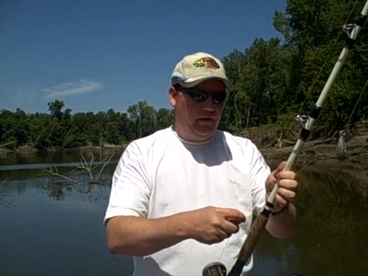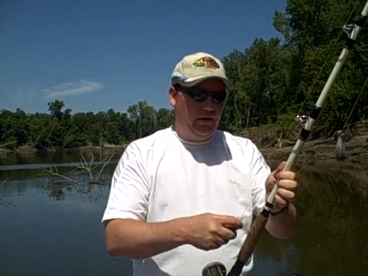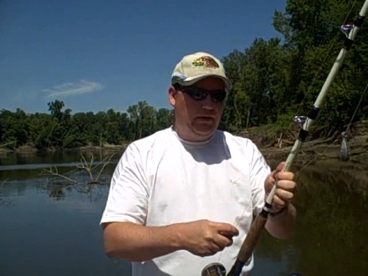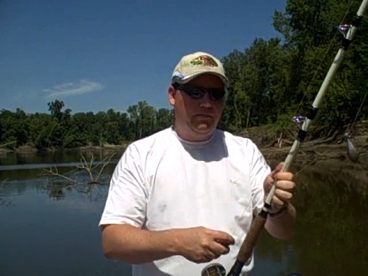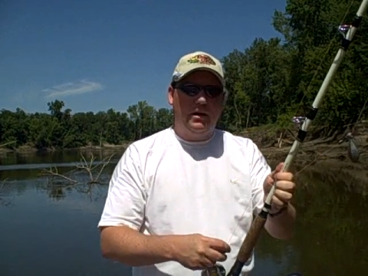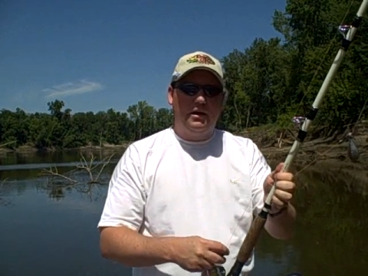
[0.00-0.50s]

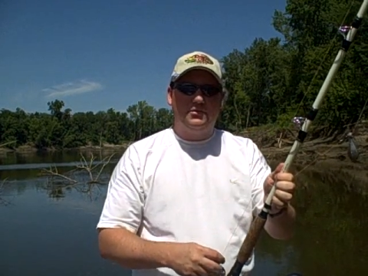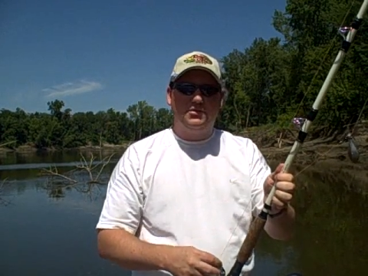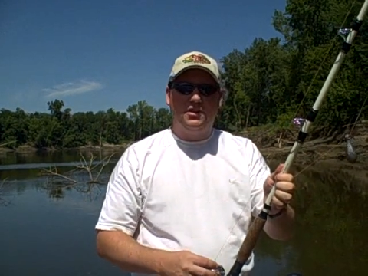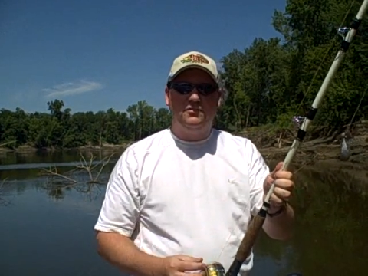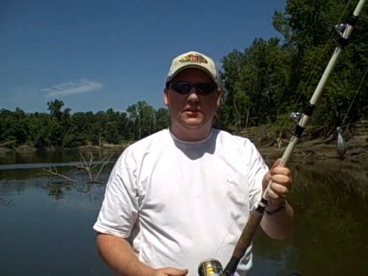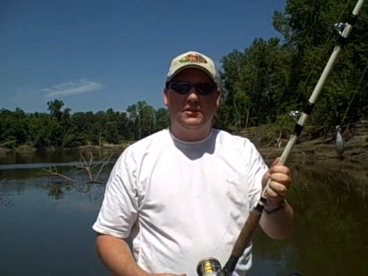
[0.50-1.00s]
80-pound
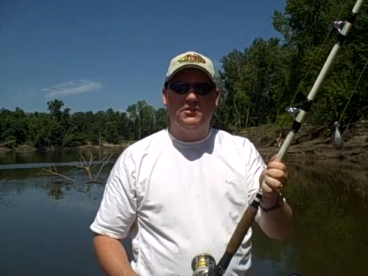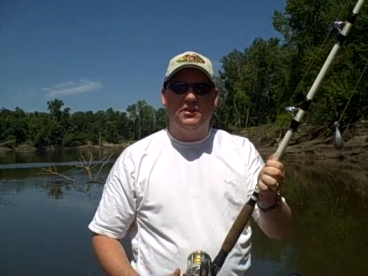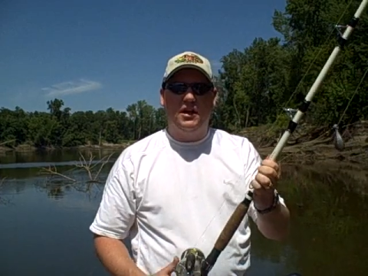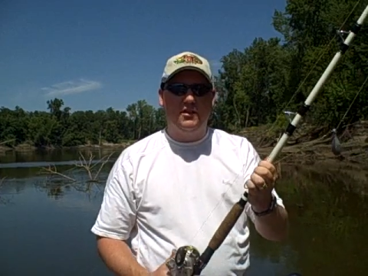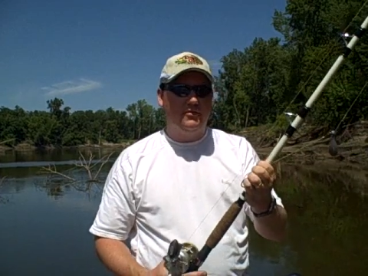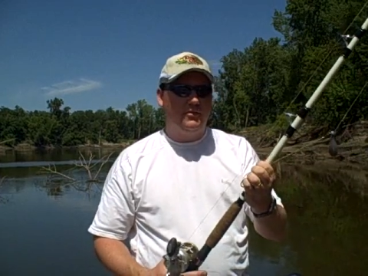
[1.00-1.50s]
Suffix
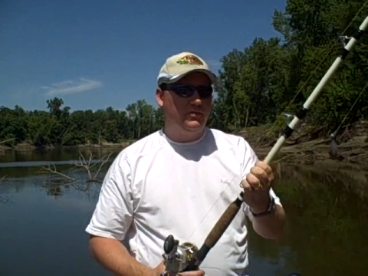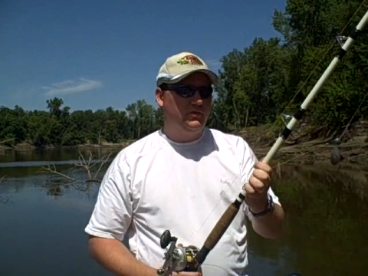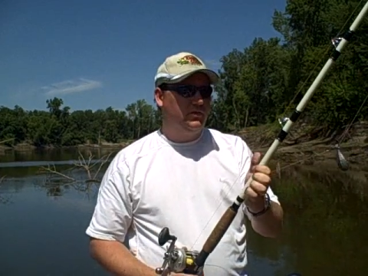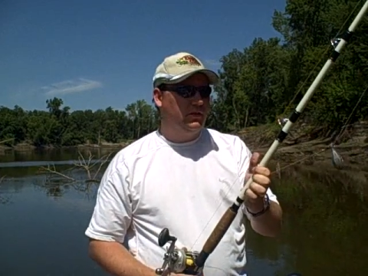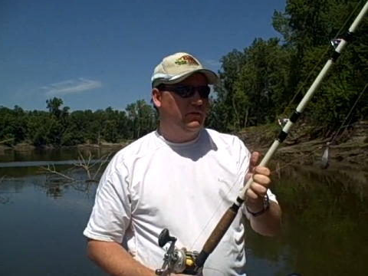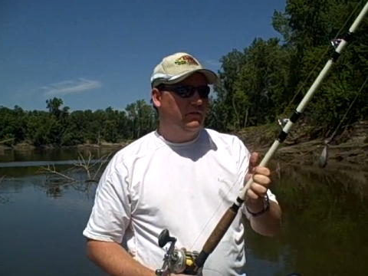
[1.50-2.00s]
in high
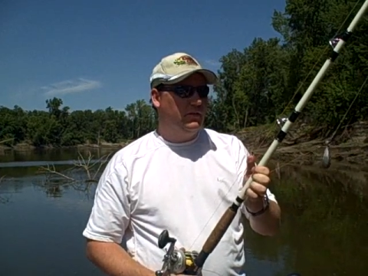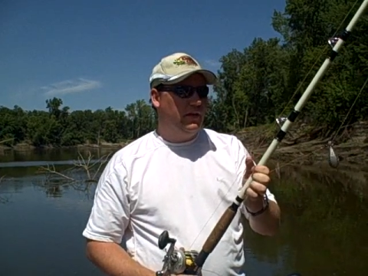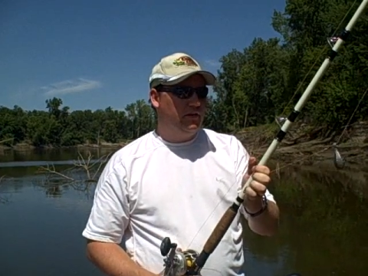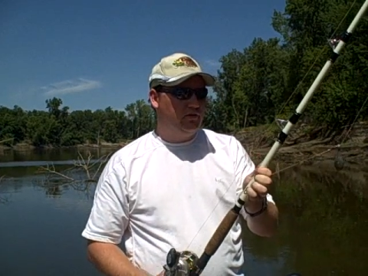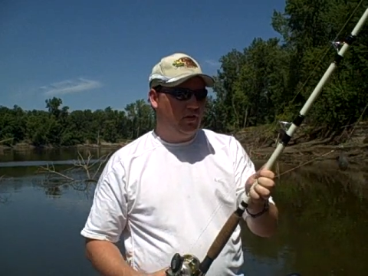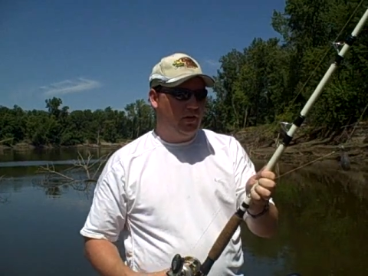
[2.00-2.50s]
vis, giving
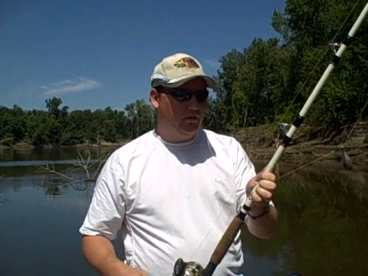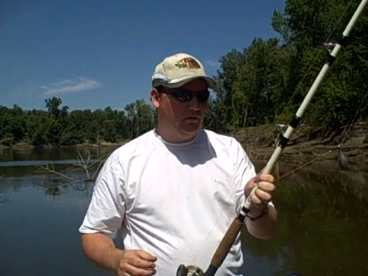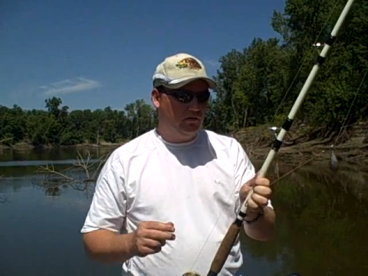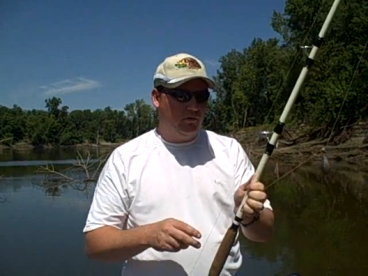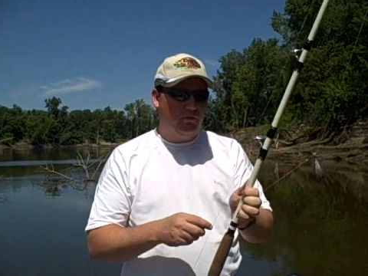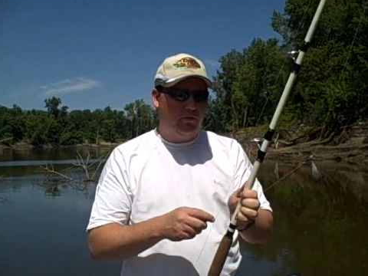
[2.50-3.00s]
that a shot.
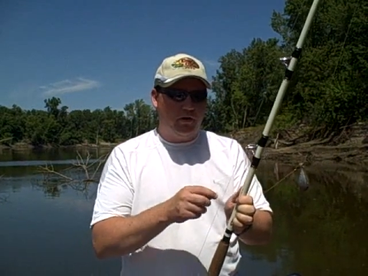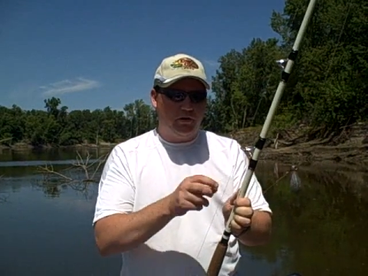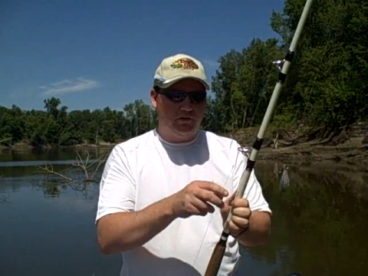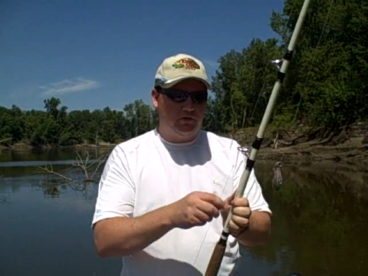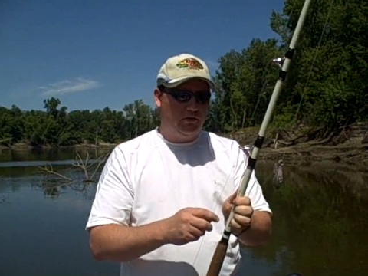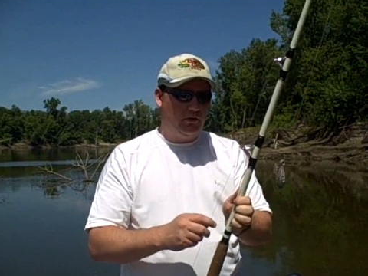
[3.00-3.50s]
So far
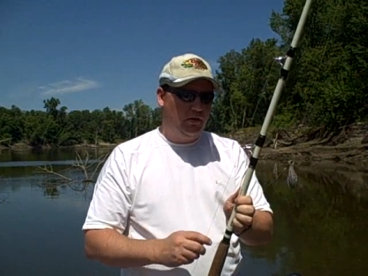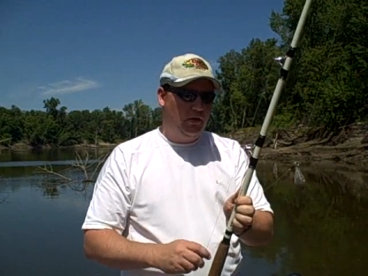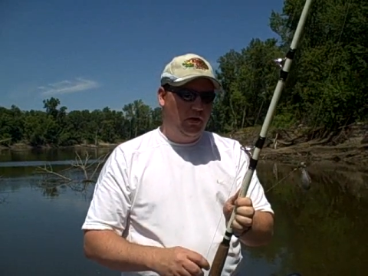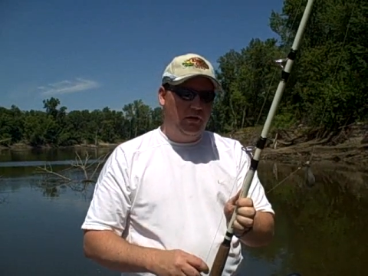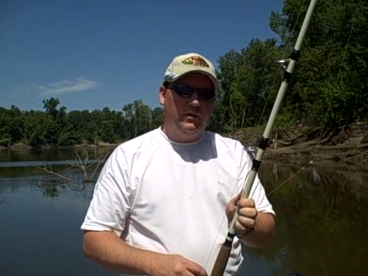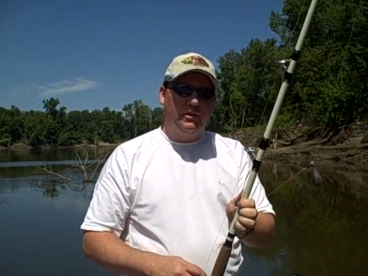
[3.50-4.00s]

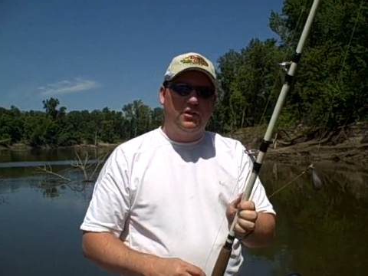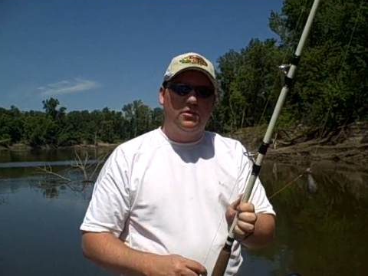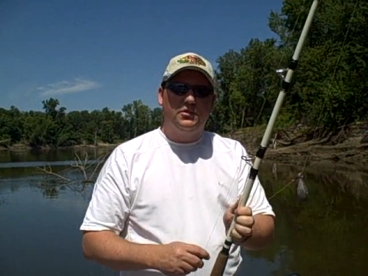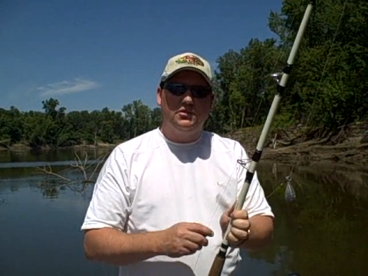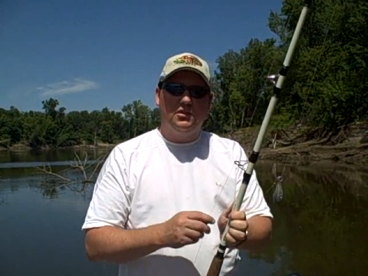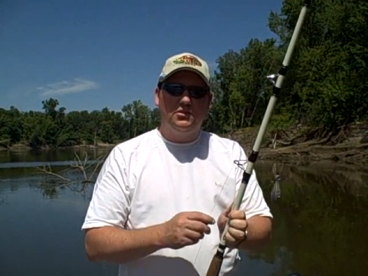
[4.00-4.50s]
I've had good
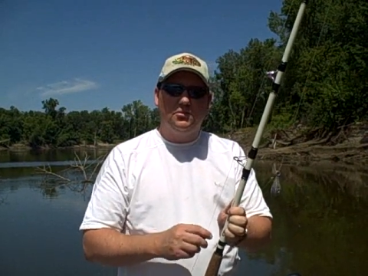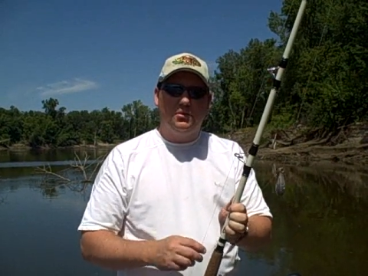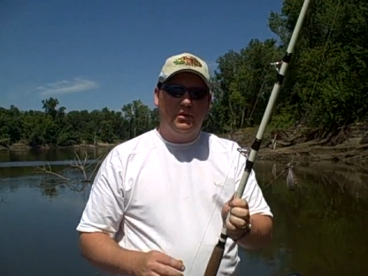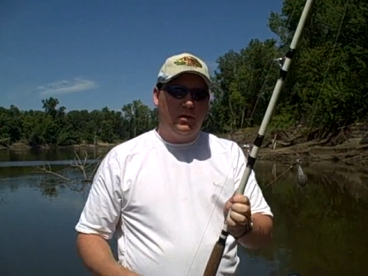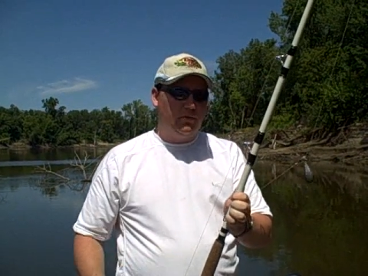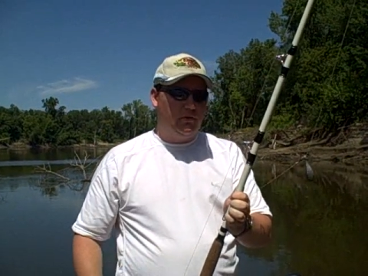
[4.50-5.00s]
results
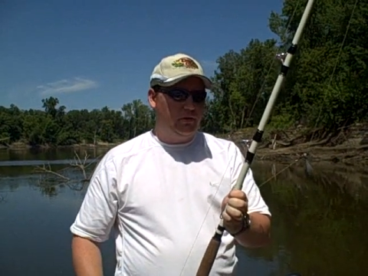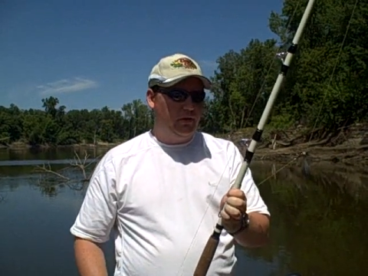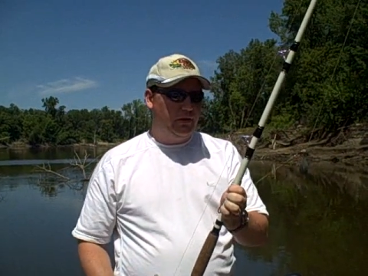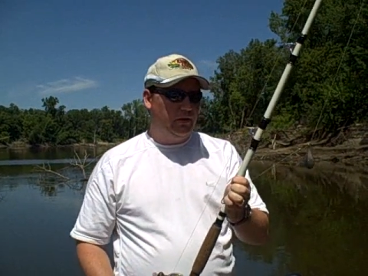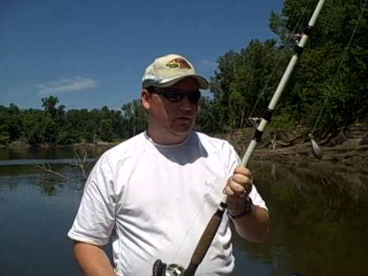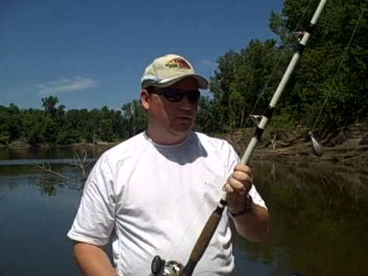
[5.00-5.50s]
with it. I really
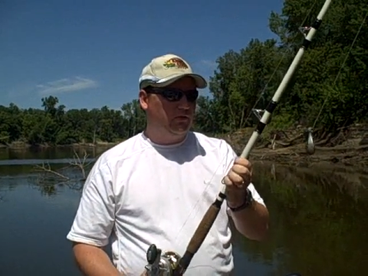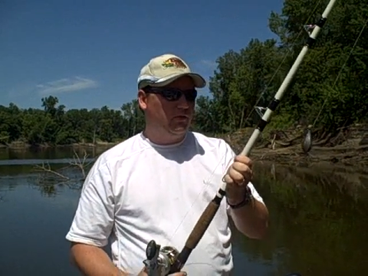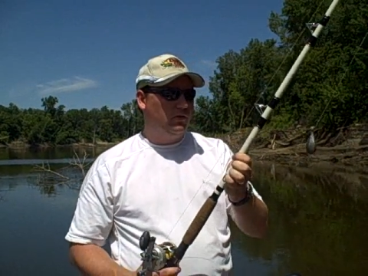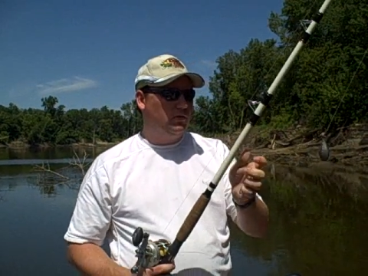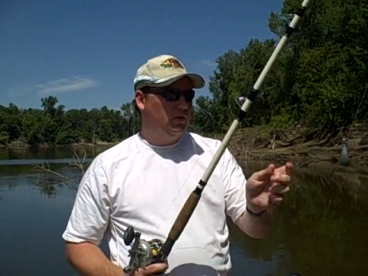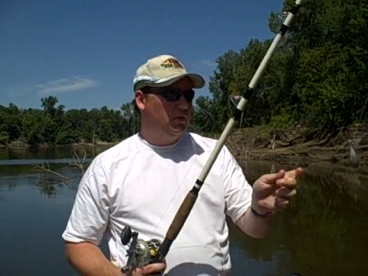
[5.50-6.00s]
like it,
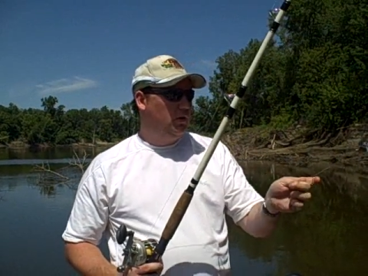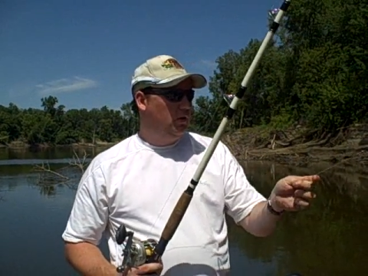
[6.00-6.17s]
so